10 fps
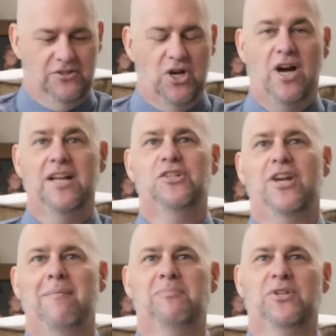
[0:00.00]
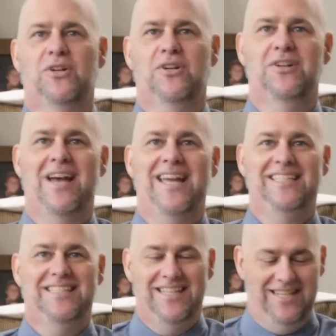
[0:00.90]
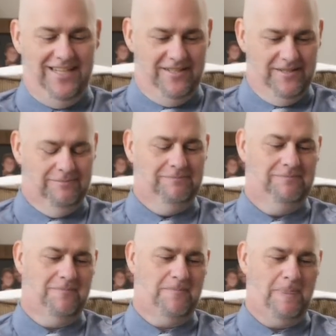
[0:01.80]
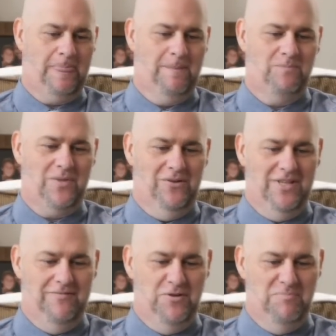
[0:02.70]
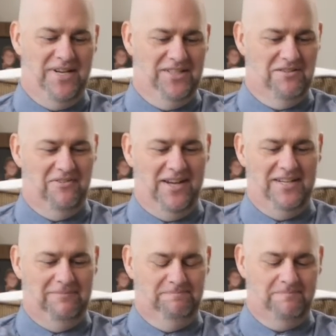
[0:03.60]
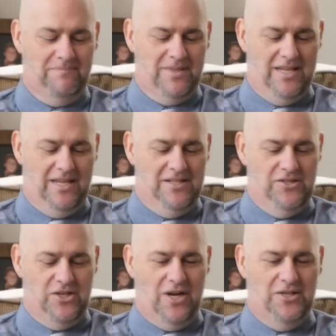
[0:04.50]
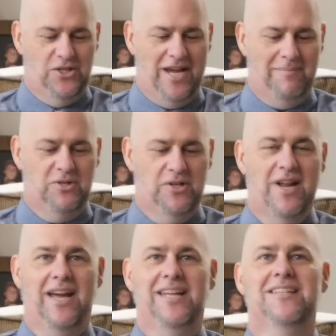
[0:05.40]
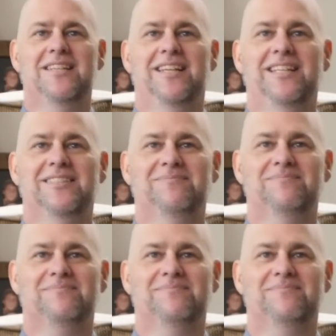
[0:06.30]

John chapter 19. I'll give you a minute to find it. John chapter 19.